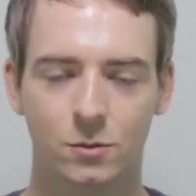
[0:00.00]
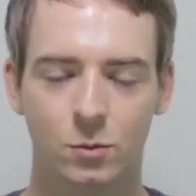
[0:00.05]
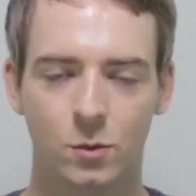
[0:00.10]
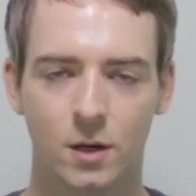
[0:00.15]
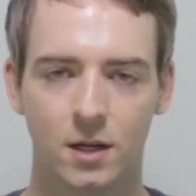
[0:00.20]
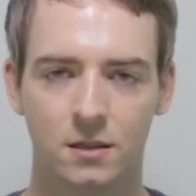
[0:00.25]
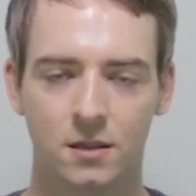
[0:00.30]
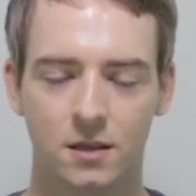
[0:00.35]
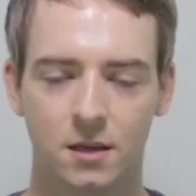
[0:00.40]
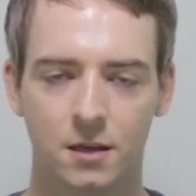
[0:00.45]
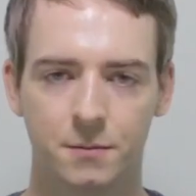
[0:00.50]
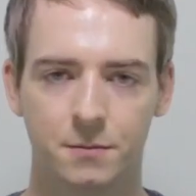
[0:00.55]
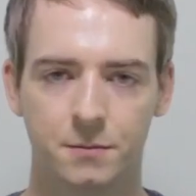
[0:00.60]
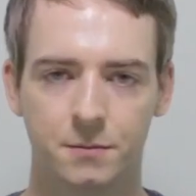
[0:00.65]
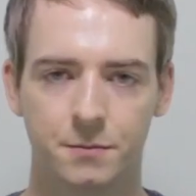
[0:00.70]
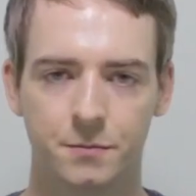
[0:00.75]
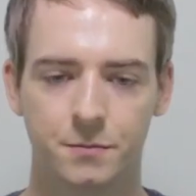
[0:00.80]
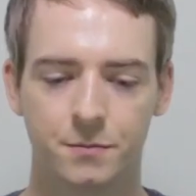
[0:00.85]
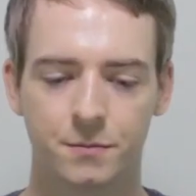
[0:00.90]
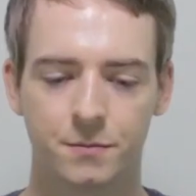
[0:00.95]
well done.
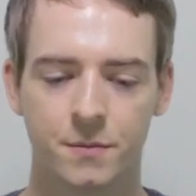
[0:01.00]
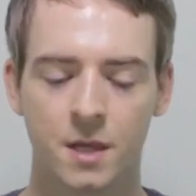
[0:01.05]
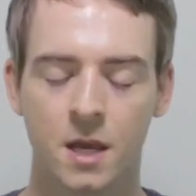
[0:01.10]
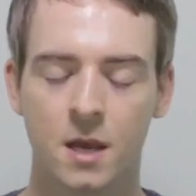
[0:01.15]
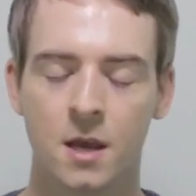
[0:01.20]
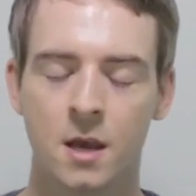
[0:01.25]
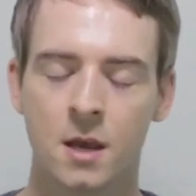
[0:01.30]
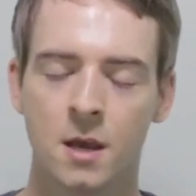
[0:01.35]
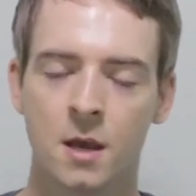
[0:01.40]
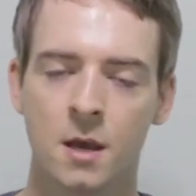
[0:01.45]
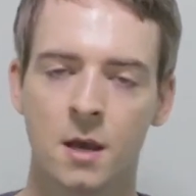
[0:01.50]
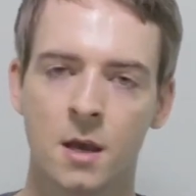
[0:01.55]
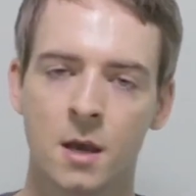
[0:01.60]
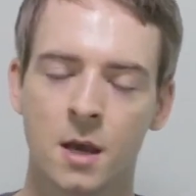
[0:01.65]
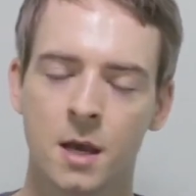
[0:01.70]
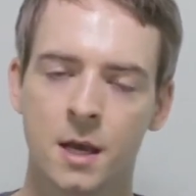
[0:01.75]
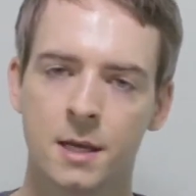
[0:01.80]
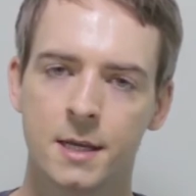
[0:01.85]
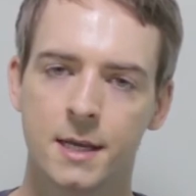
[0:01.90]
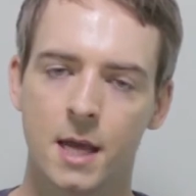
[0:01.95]

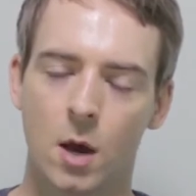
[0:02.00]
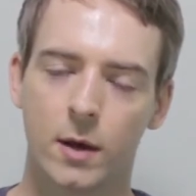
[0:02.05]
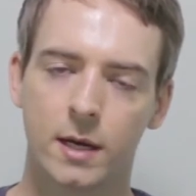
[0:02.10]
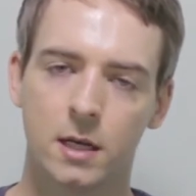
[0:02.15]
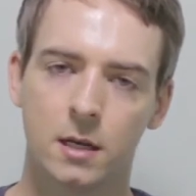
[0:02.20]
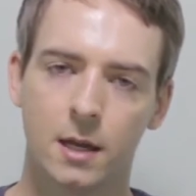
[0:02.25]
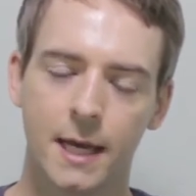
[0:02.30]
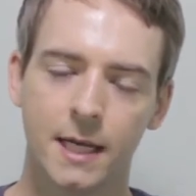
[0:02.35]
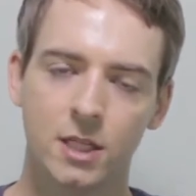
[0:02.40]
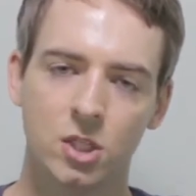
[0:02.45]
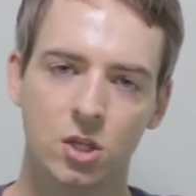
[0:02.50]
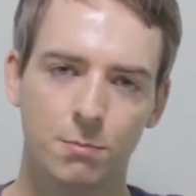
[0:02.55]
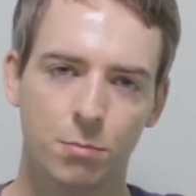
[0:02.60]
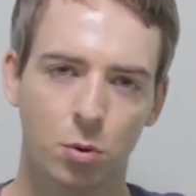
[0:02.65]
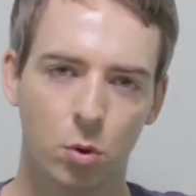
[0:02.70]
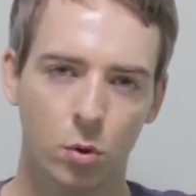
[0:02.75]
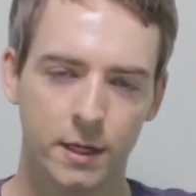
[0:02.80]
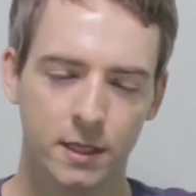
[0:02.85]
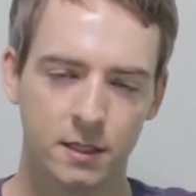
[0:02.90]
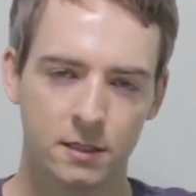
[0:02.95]
Now I'd like to
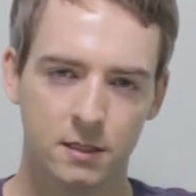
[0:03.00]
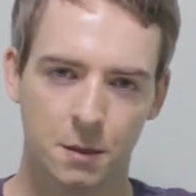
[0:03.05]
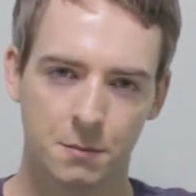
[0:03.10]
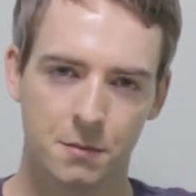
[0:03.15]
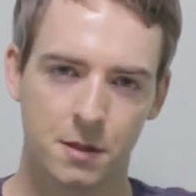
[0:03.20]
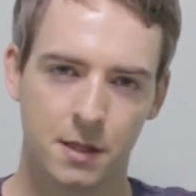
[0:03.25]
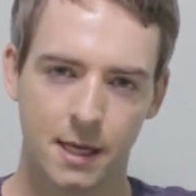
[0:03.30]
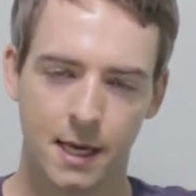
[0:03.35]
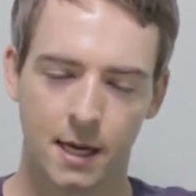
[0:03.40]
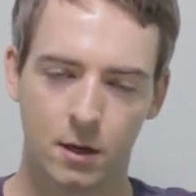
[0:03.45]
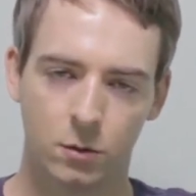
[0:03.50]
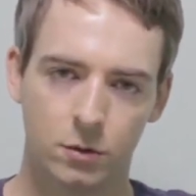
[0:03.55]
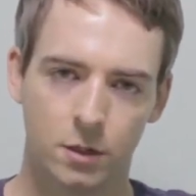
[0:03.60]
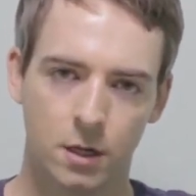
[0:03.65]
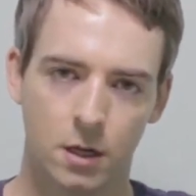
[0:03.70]
point something out